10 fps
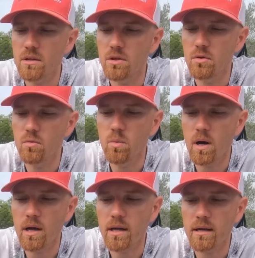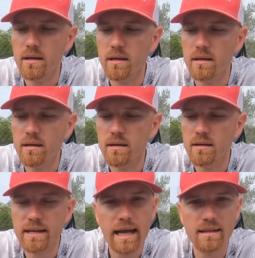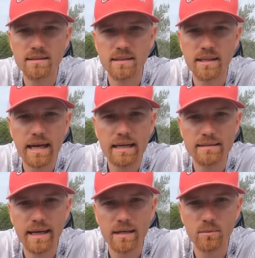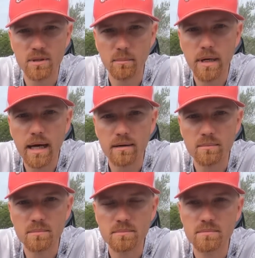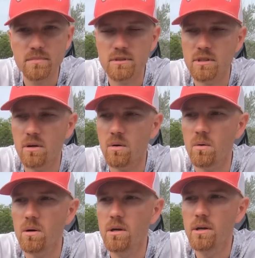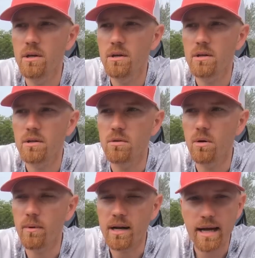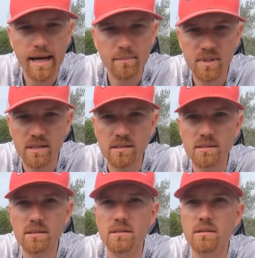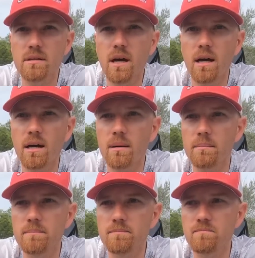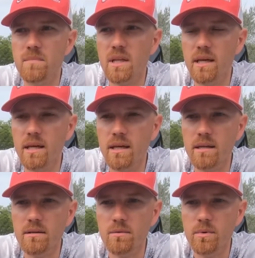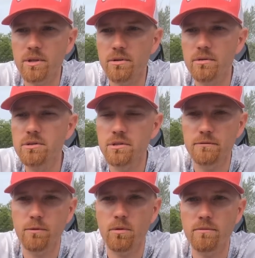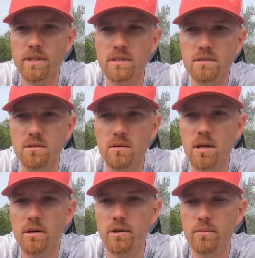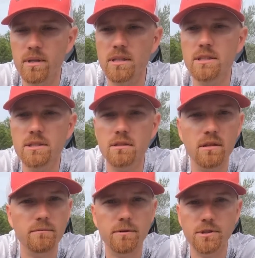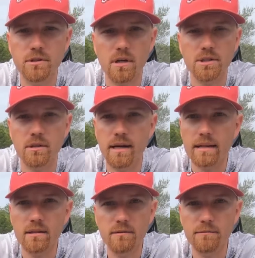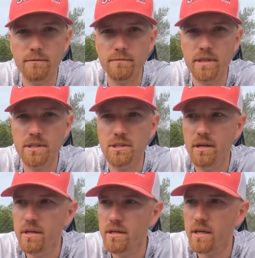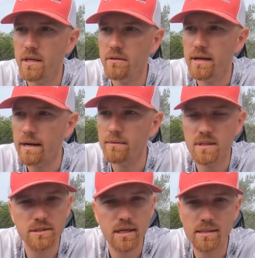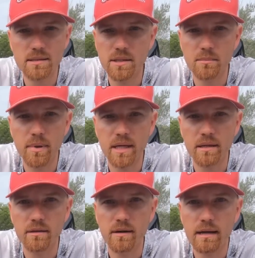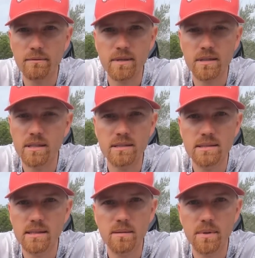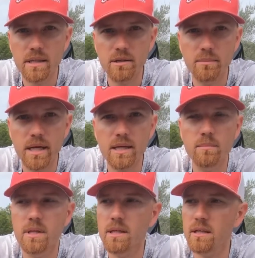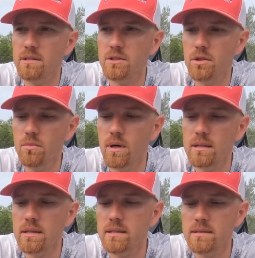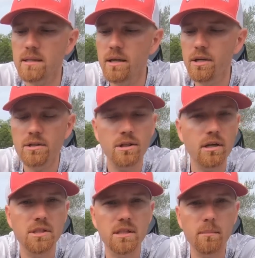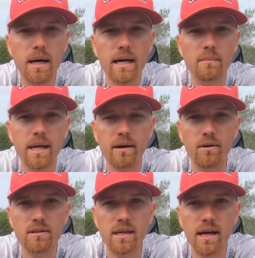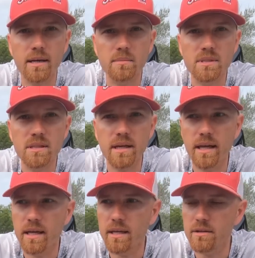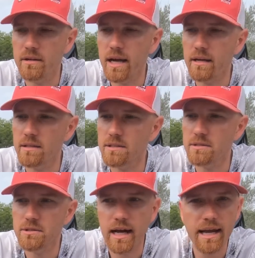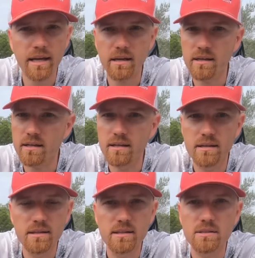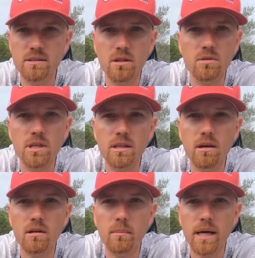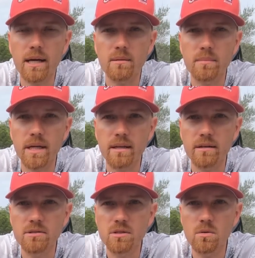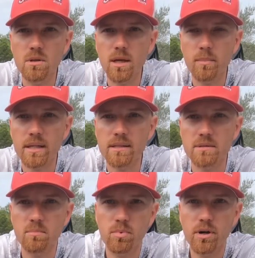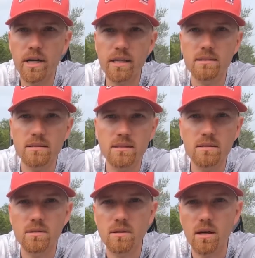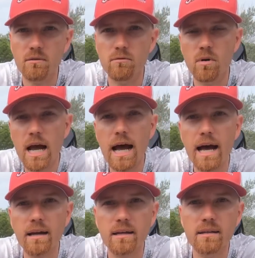you want constant contact with the bottom, so you don't want to hop this. And when you're using your forward-facing sonar, you're really just looking for structure. You're not looking for fish, and you're not really trying to see your bait. You're not really going to see them eat your bait because you want this touching the bottom at all times, and you're kind of just dragging it slowly along the bottom, and they'll school up on these breaks of rock,